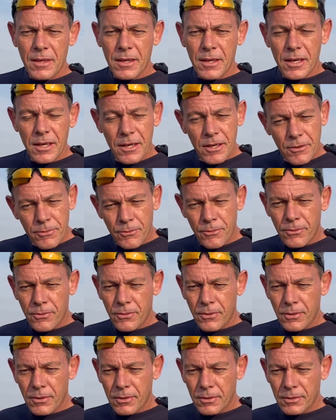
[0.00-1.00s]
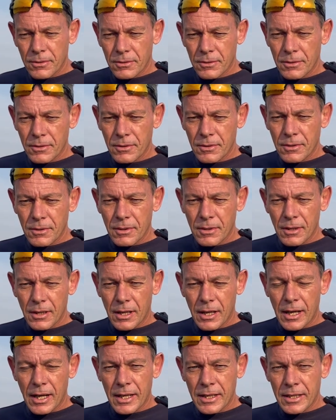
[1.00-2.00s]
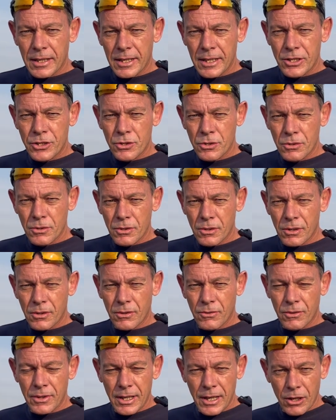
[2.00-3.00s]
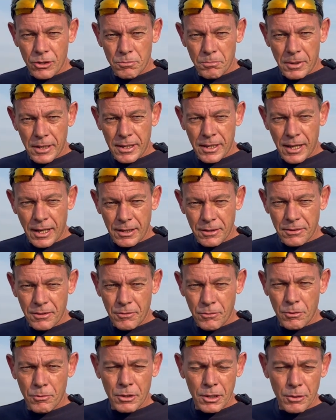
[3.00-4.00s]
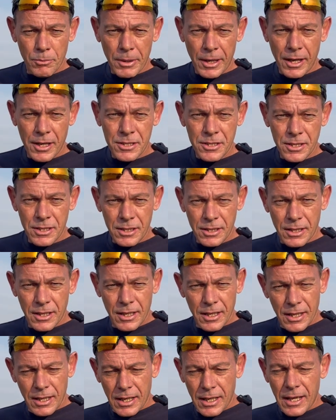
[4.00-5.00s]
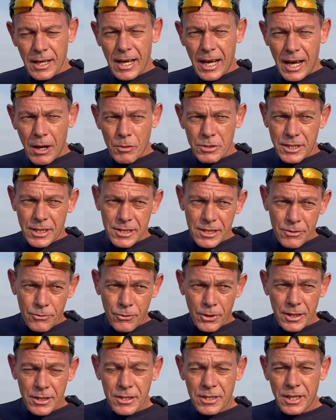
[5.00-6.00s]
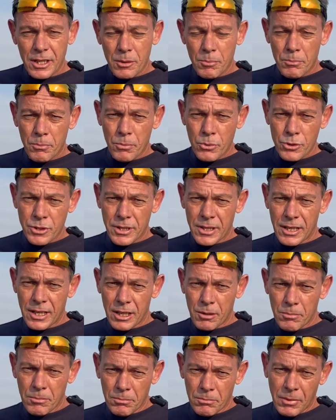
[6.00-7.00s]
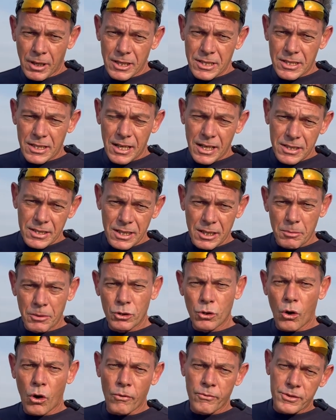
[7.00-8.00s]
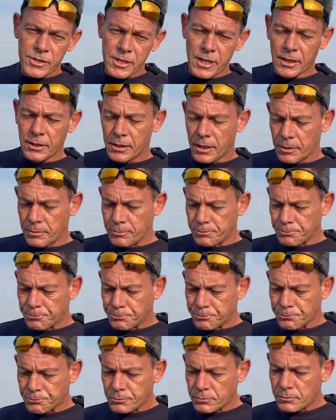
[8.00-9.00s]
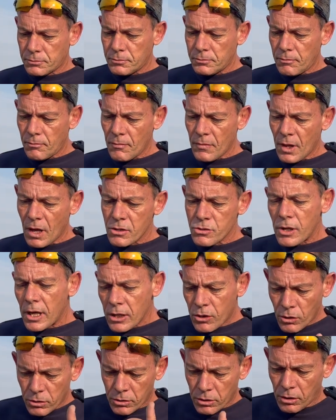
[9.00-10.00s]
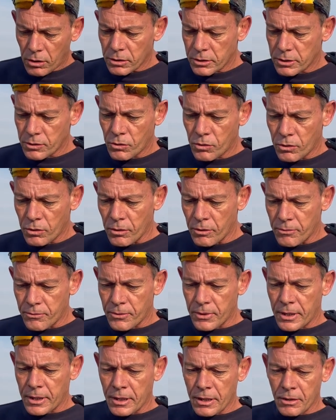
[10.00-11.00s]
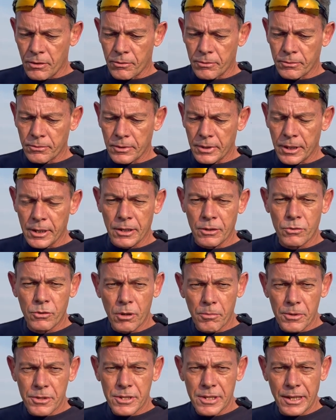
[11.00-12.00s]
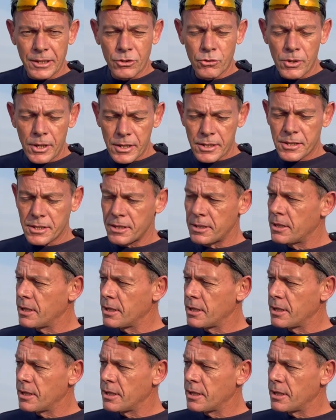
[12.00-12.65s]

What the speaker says: if I need to reload my gun with the magazine, I was actually afraid it's going to push my slugs a little bit off center. So I got hold of Cobus and Chris,